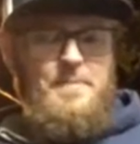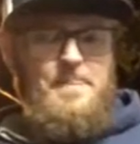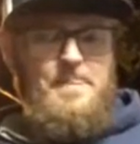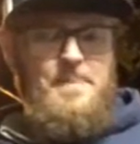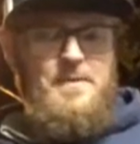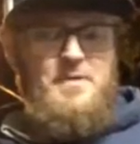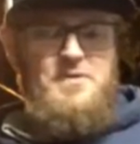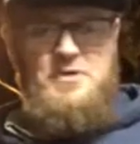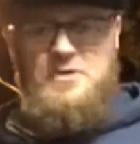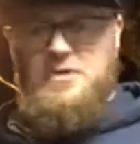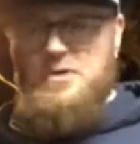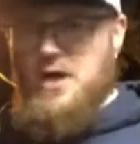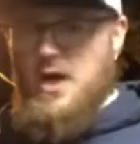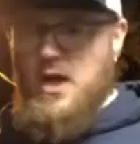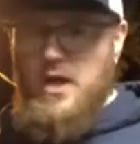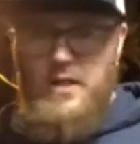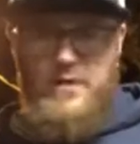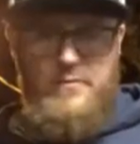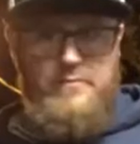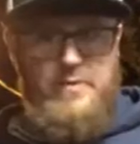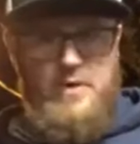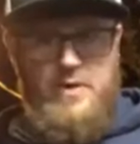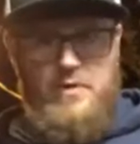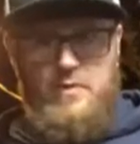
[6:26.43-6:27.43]

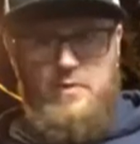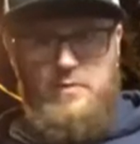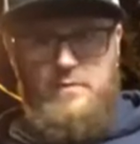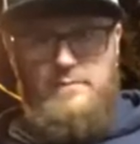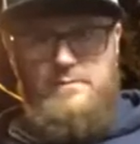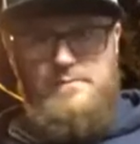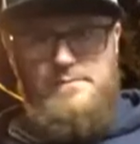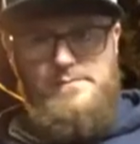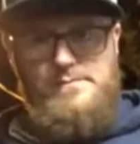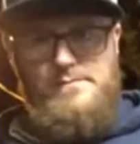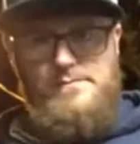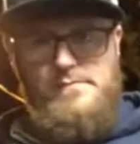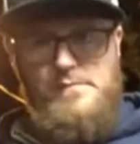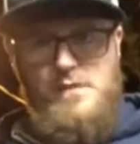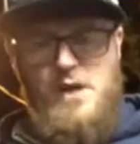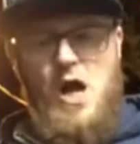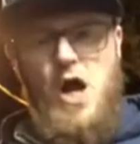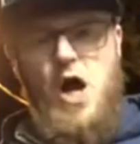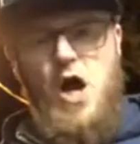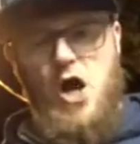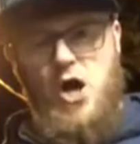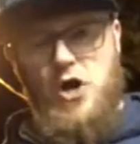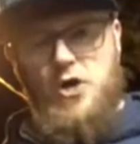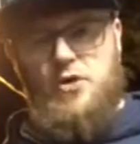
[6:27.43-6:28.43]
solid metal
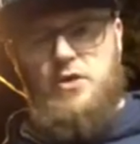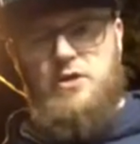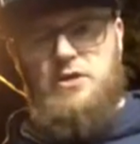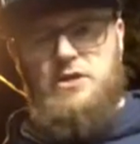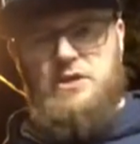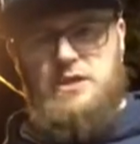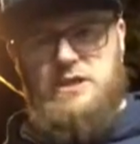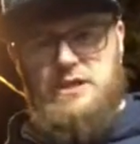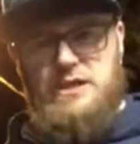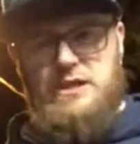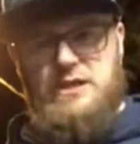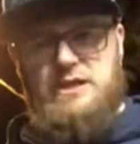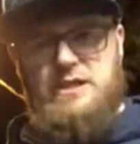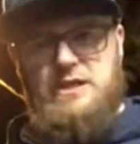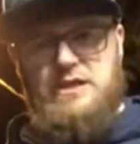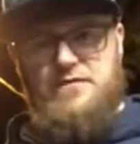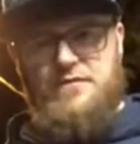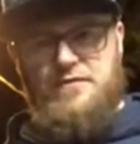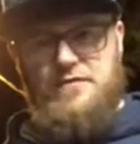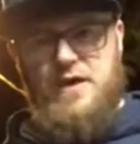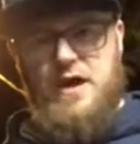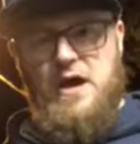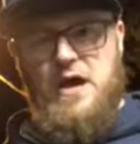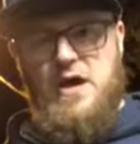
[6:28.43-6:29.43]

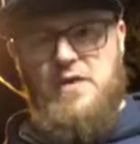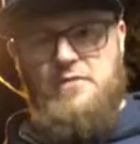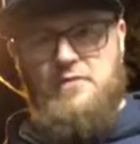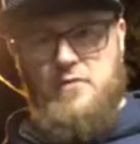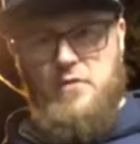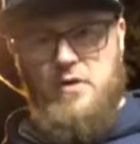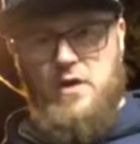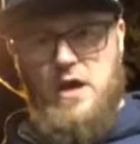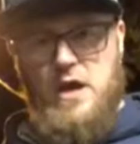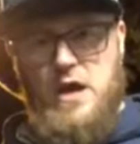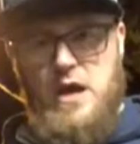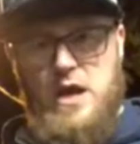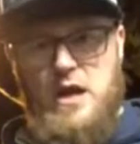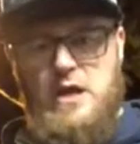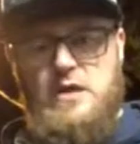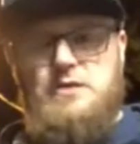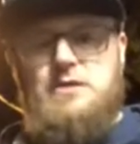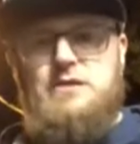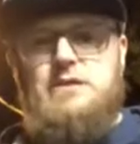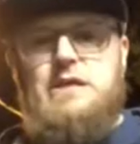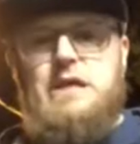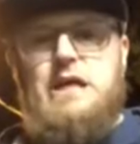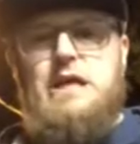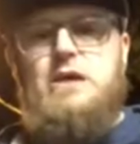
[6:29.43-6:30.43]
165 grain
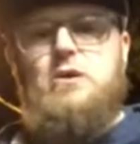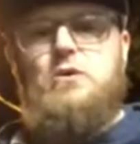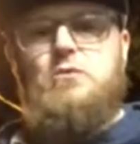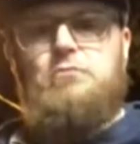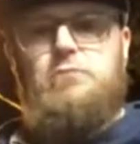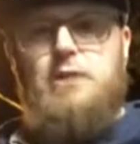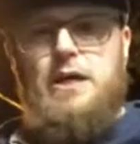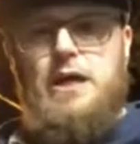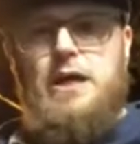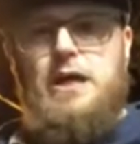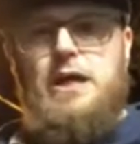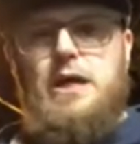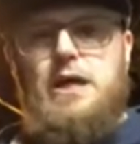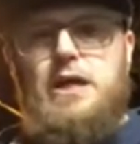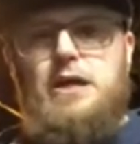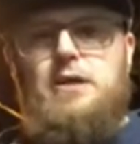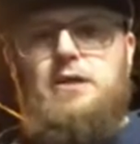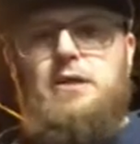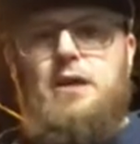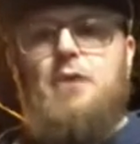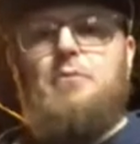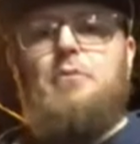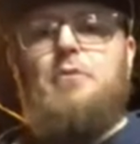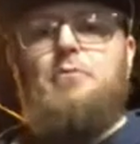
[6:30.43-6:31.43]
single
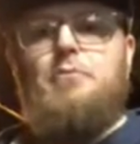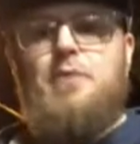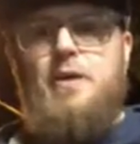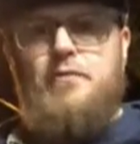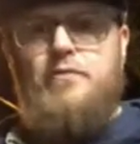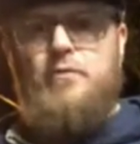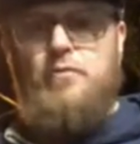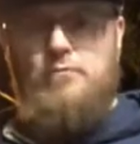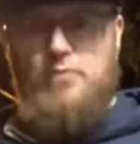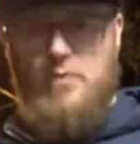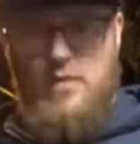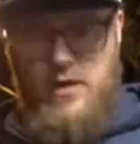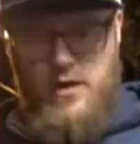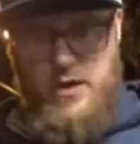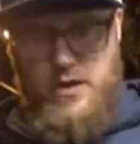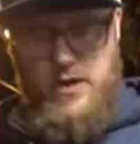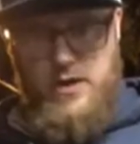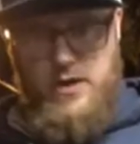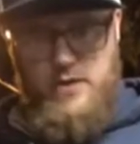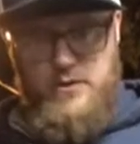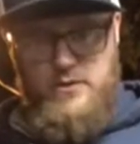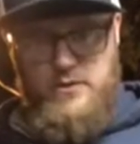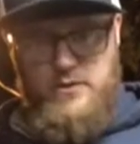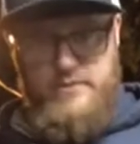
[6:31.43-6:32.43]
blade double bevel
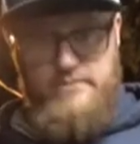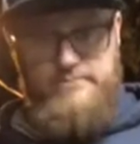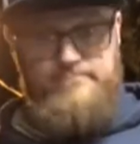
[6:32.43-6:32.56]
broadheads.